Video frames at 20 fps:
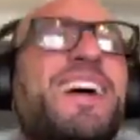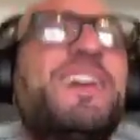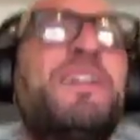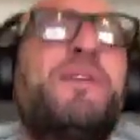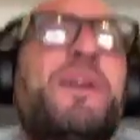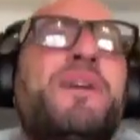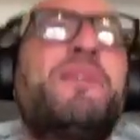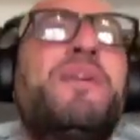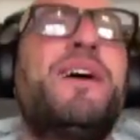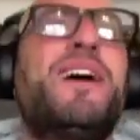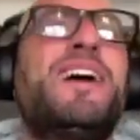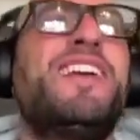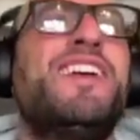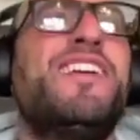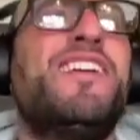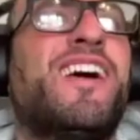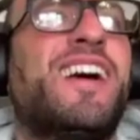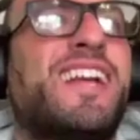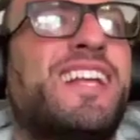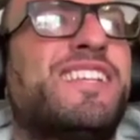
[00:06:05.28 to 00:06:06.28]
What were you
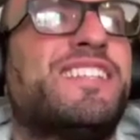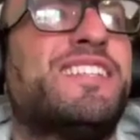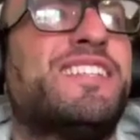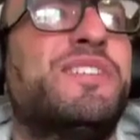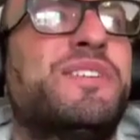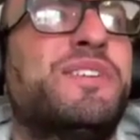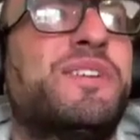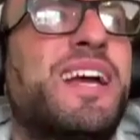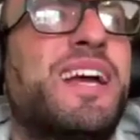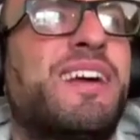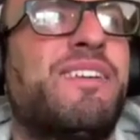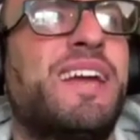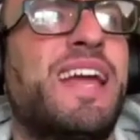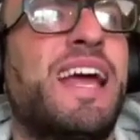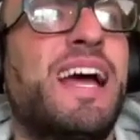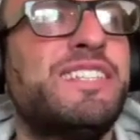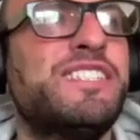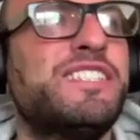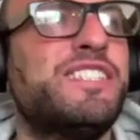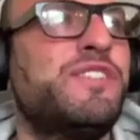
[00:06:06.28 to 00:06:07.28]
like in school, Carrie?
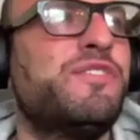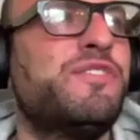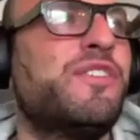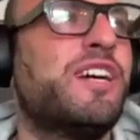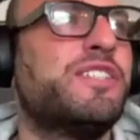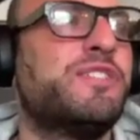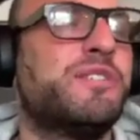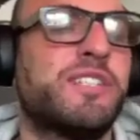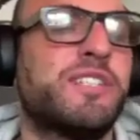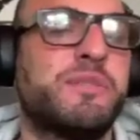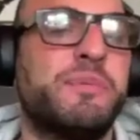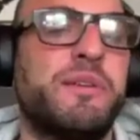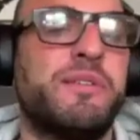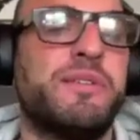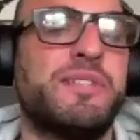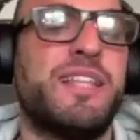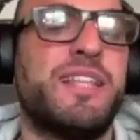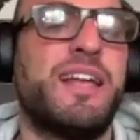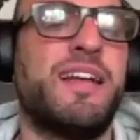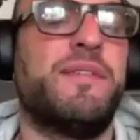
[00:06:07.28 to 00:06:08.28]
How did you find your
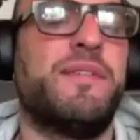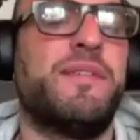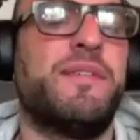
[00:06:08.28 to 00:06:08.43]
experience there?